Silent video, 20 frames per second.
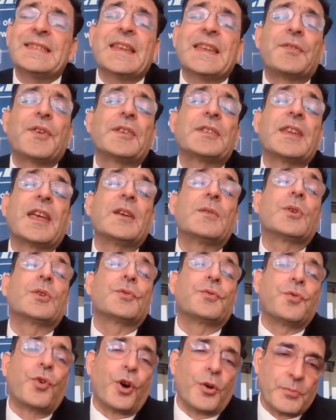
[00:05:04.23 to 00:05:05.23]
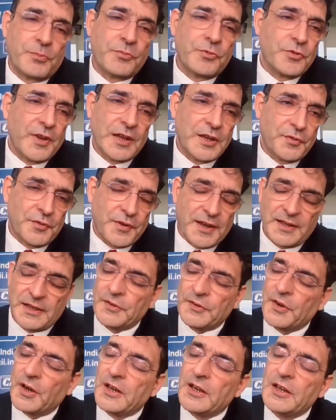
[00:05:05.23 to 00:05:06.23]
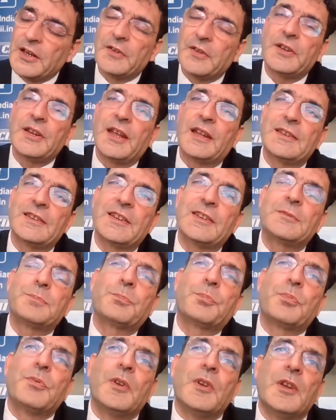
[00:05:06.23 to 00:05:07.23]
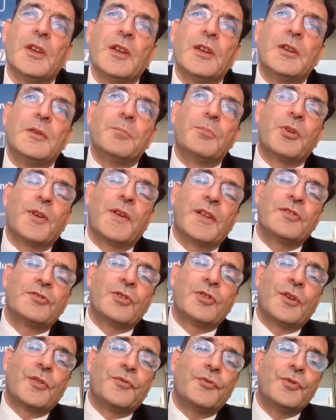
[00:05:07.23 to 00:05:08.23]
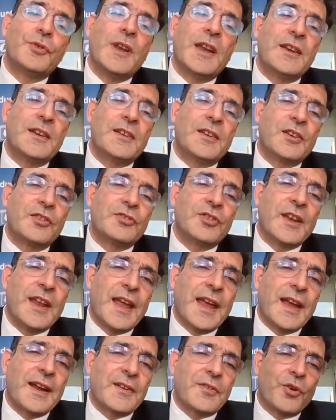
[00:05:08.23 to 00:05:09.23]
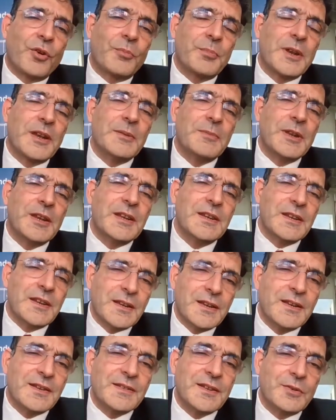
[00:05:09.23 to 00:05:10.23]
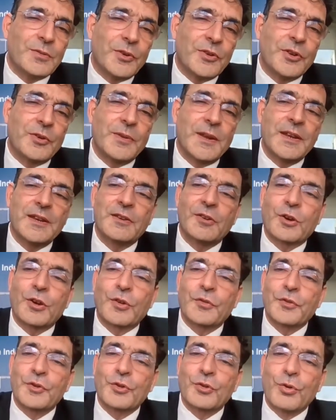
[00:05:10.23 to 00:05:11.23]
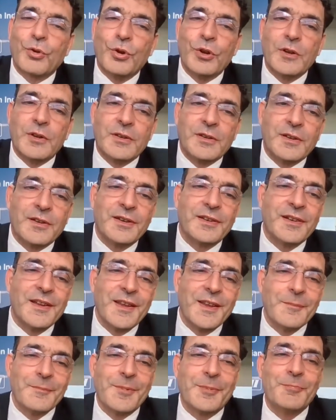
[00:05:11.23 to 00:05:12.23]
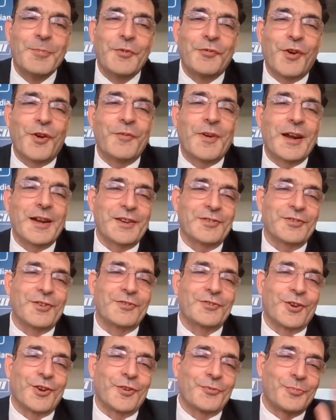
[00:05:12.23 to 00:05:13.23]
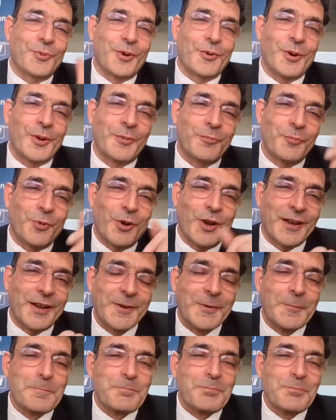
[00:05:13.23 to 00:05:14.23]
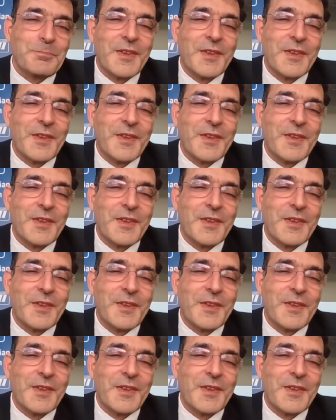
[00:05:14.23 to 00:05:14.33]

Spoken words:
since FSSAI was formed, very frankly. Earlier, we had this Prevention of Food Adulteration Act for many, many years. It was a very sort of, old, before partition sort of product,